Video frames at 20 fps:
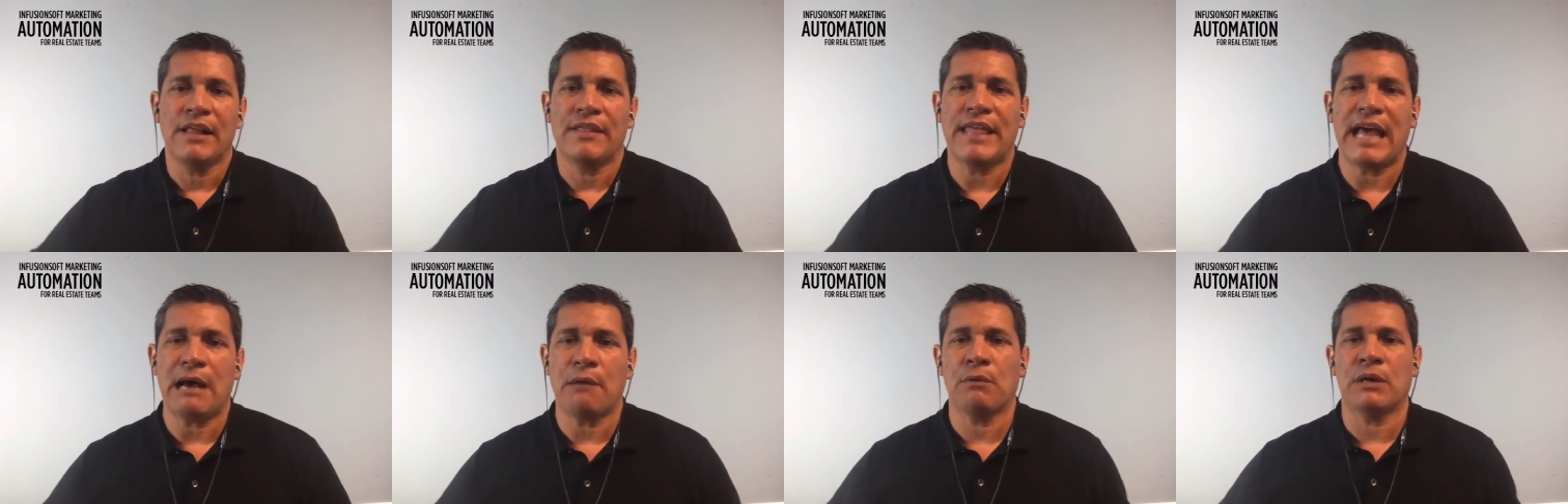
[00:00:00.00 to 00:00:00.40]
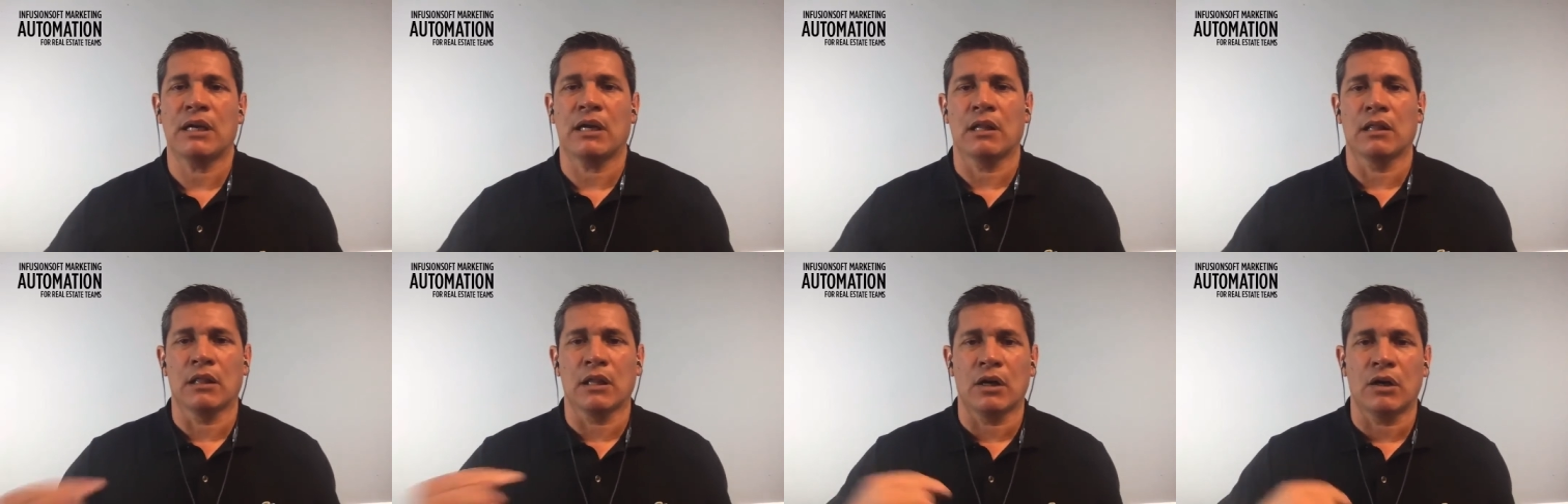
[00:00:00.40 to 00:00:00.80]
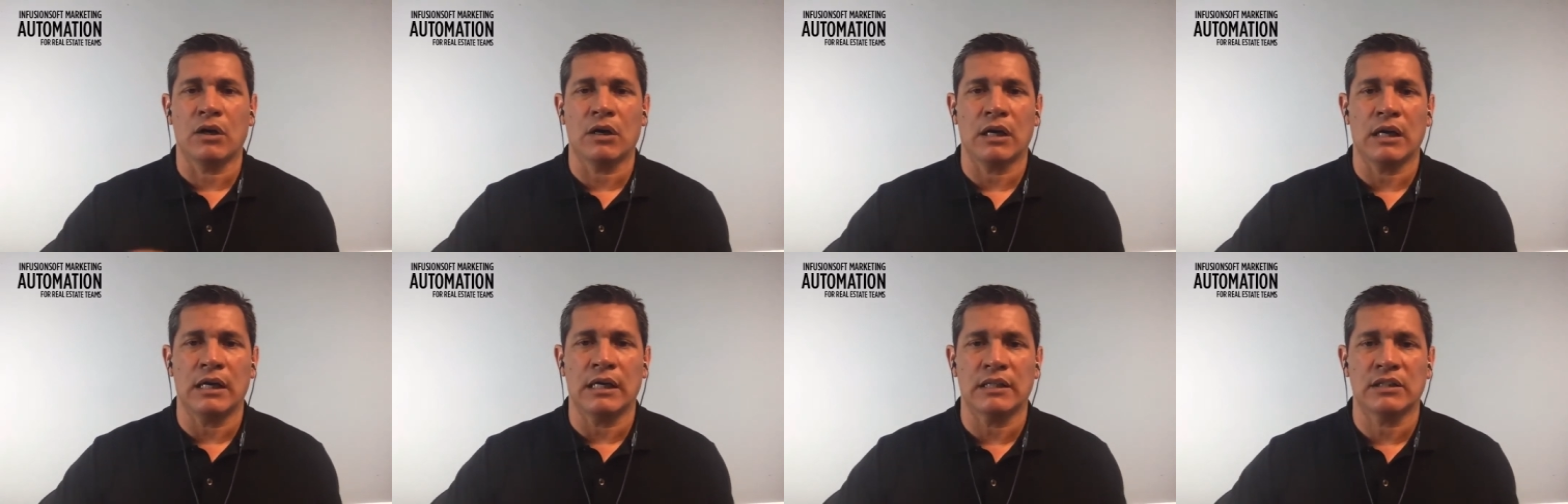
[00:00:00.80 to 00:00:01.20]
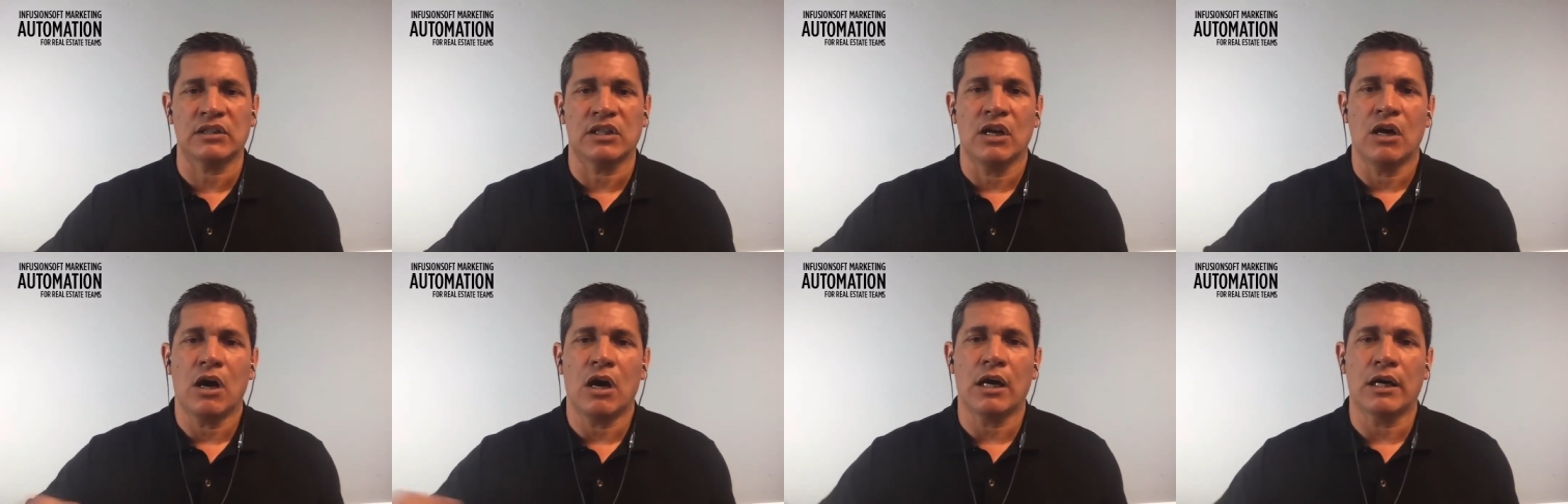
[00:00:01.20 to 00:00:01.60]
that would alert us
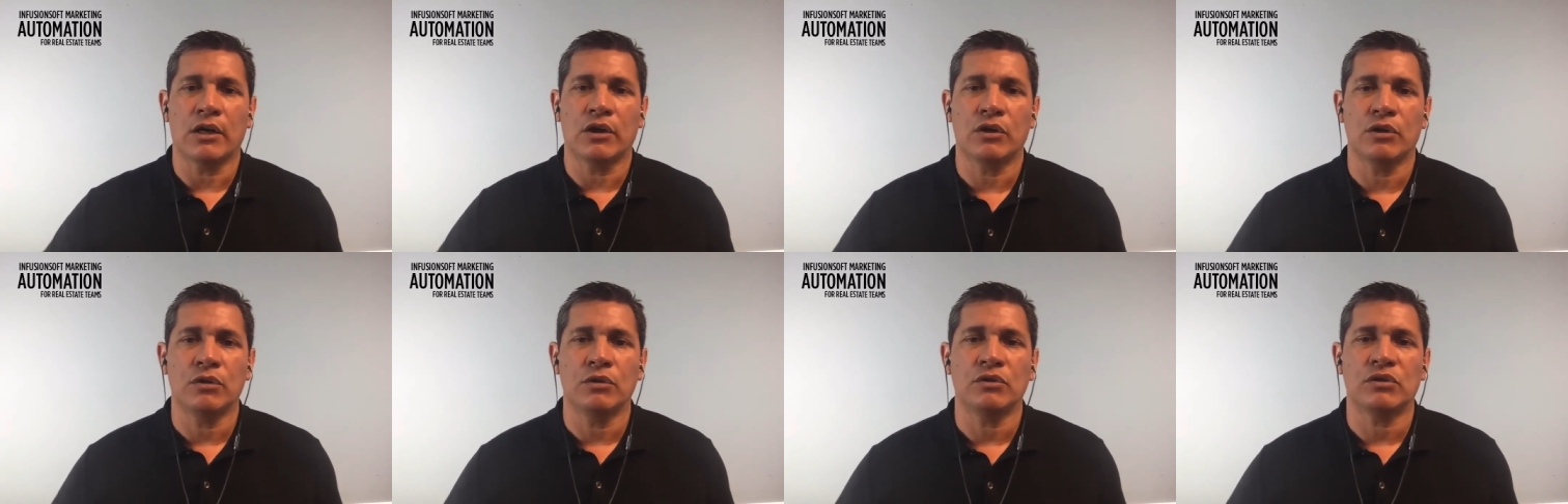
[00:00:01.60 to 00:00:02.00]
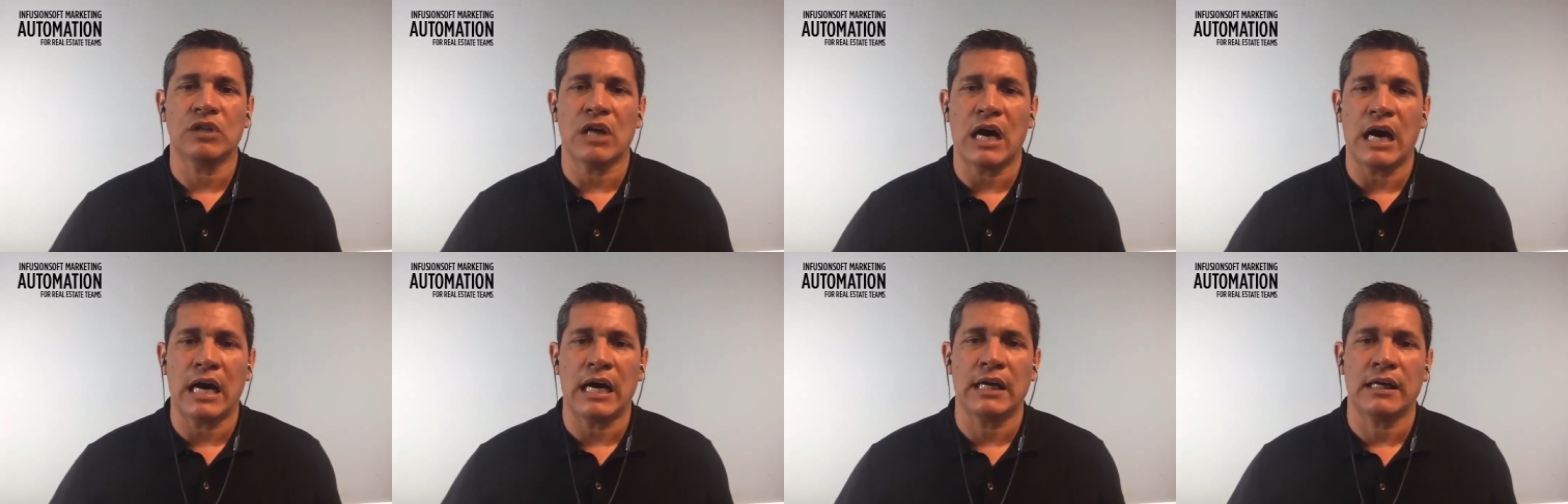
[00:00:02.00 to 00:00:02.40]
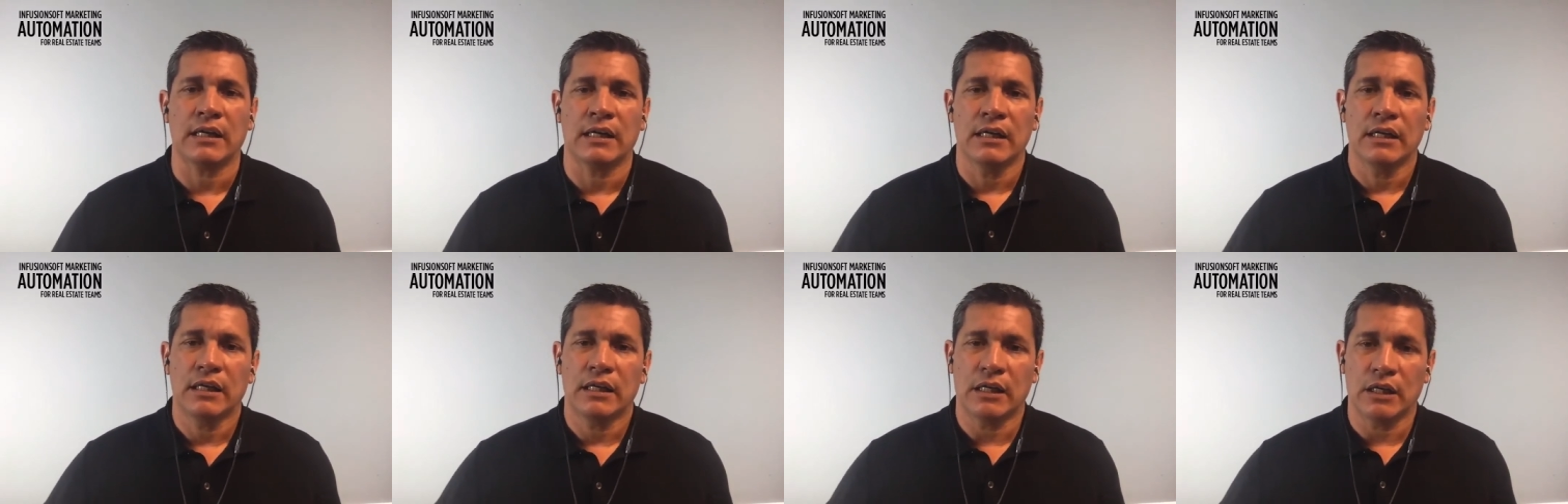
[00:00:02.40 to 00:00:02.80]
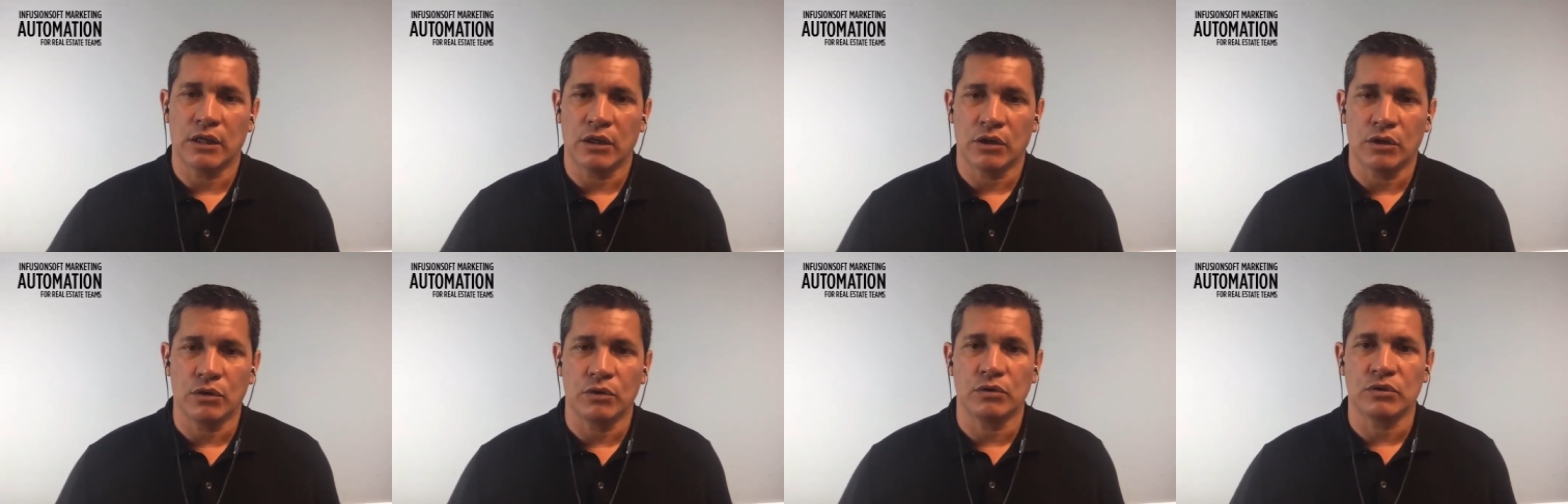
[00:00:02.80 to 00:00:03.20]
on who's hot and
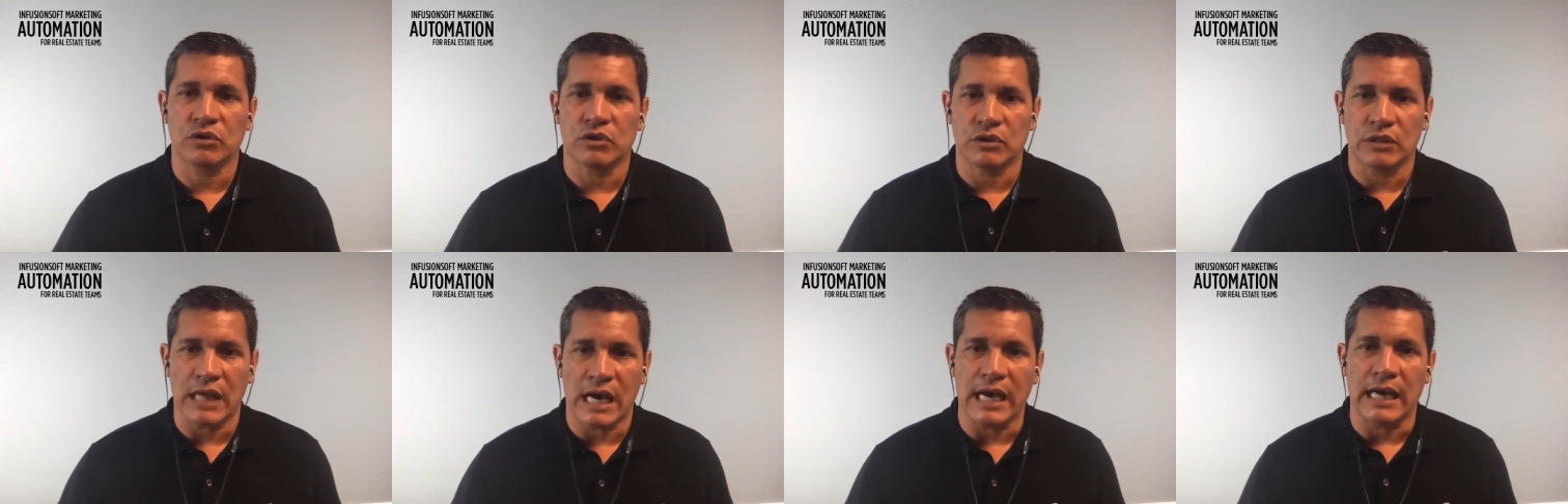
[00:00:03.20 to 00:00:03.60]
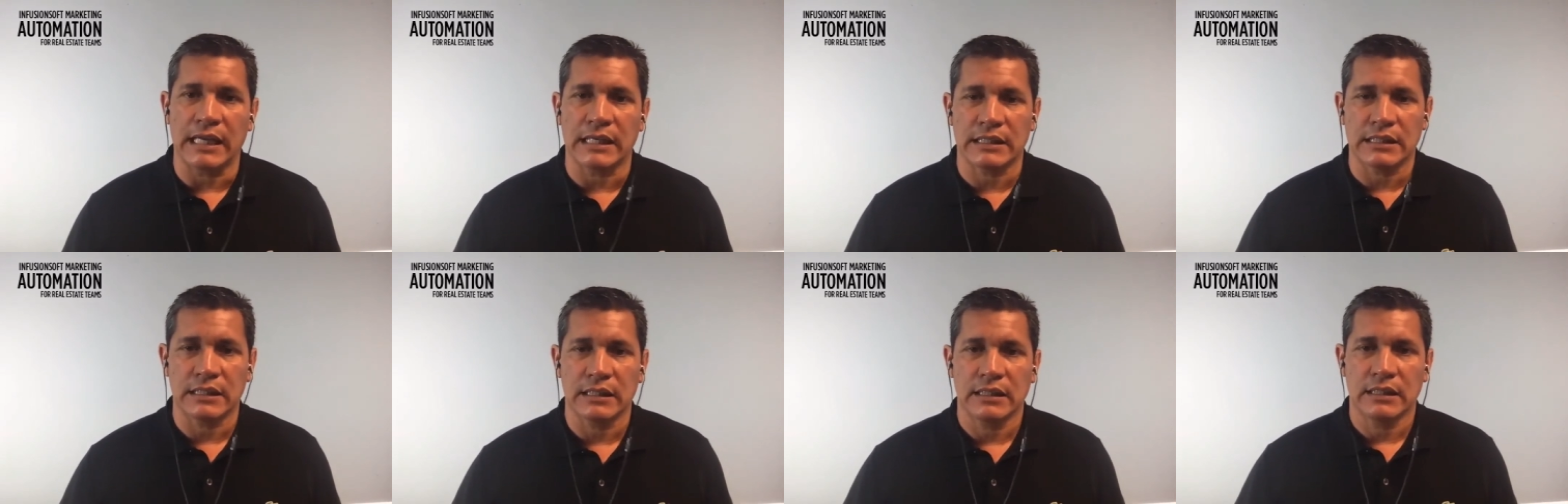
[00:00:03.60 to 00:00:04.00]
who's not.